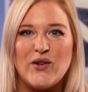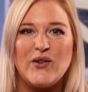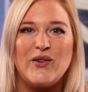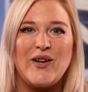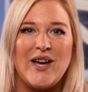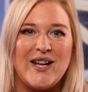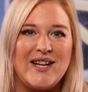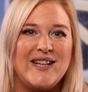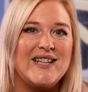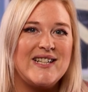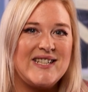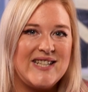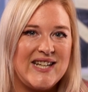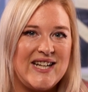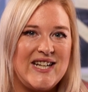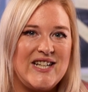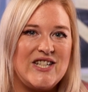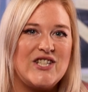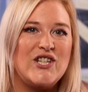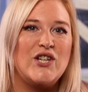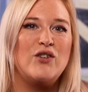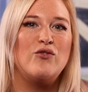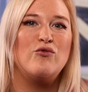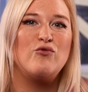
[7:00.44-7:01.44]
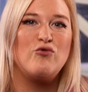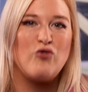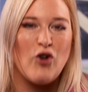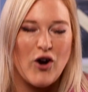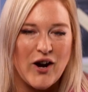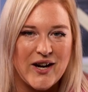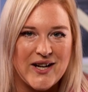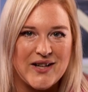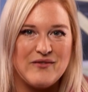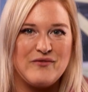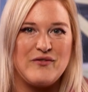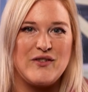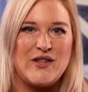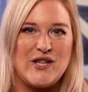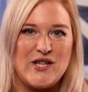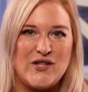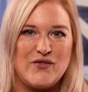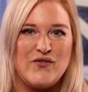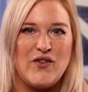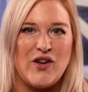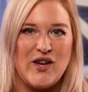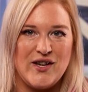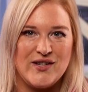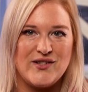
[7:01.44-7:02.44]
on getting the teaching right for
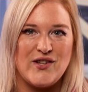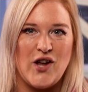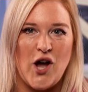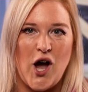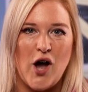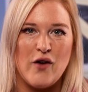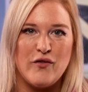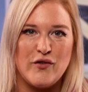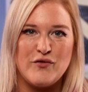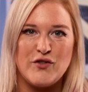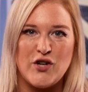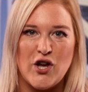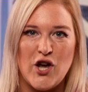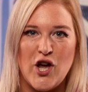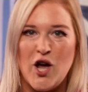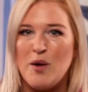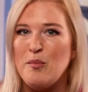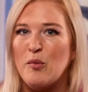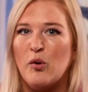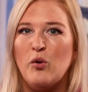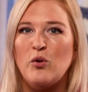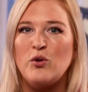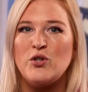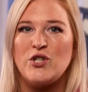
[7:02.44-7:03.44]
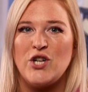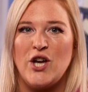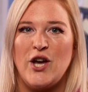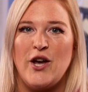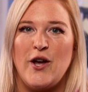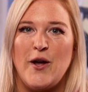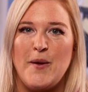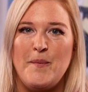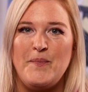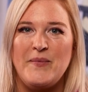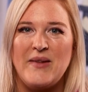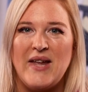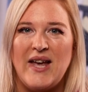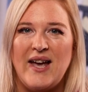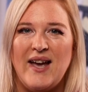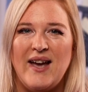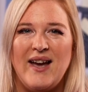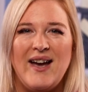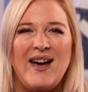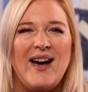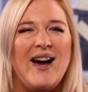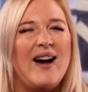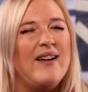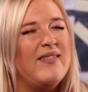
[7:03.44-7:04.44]
this first half of term or term,
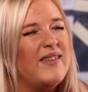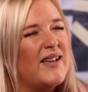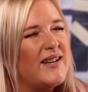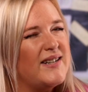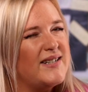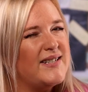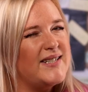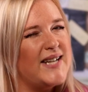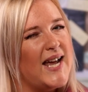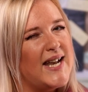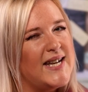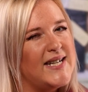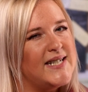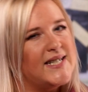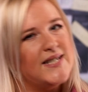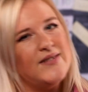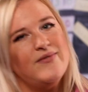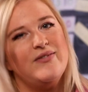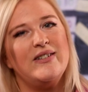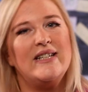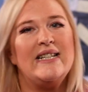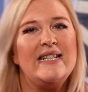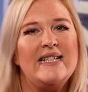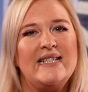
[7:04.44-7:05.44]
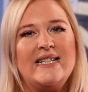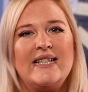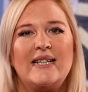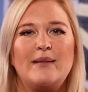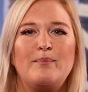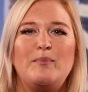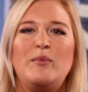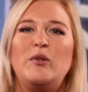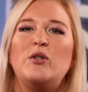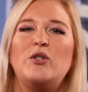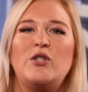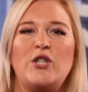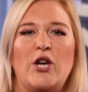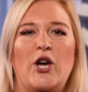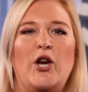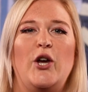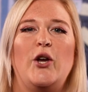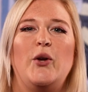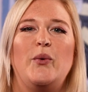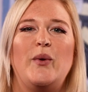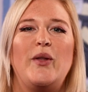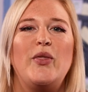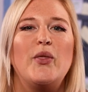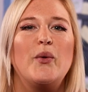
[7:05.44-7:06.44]
and then tentatively dip your
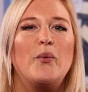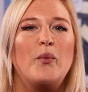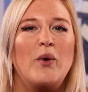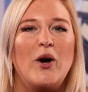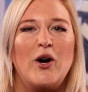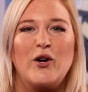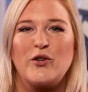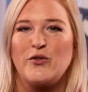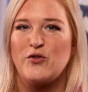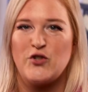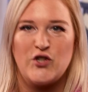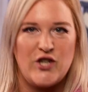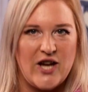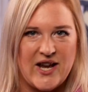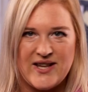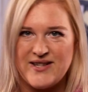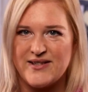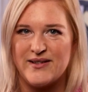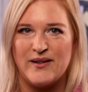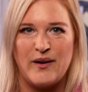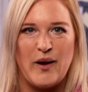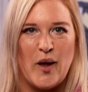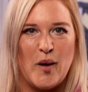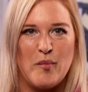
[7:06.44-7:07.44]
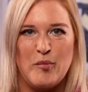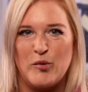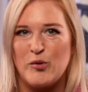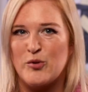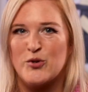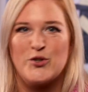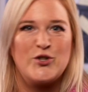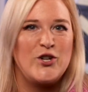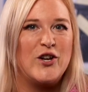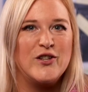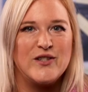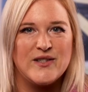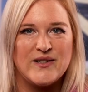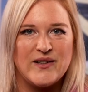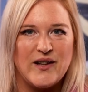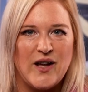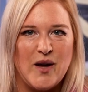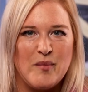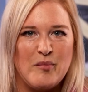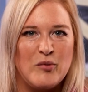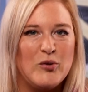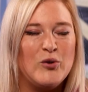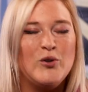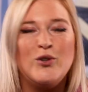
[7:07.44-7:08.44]
toe in the world of chess club or dance
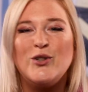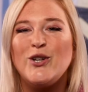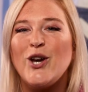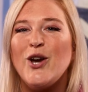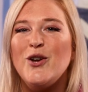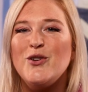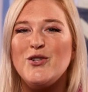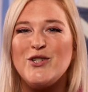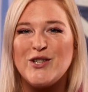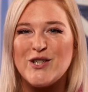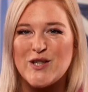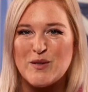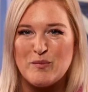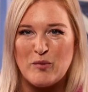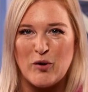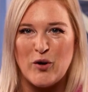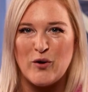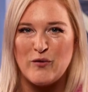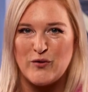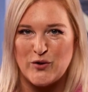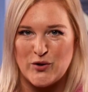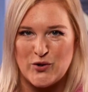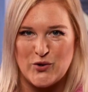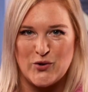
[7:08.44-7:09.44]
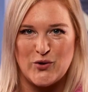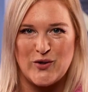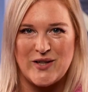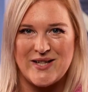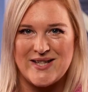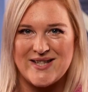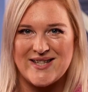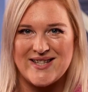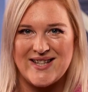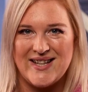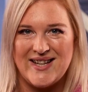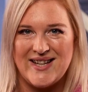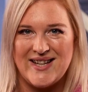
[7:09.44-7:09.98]
club or coaching a sport of your choice.